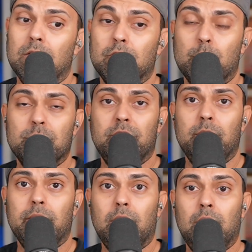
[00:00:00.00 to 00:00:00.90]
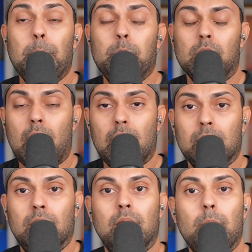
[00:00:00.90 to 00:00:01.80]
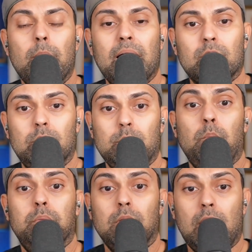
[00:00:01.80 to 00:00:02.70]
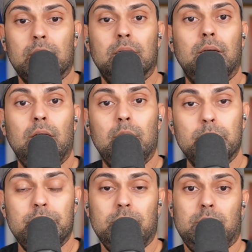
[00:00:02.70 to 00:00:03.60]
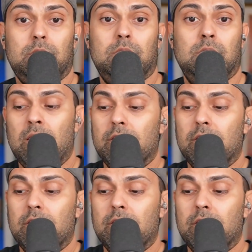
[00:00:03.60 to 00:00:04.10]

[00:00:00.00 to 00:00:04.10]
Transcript: In terms of email, block macros, block images.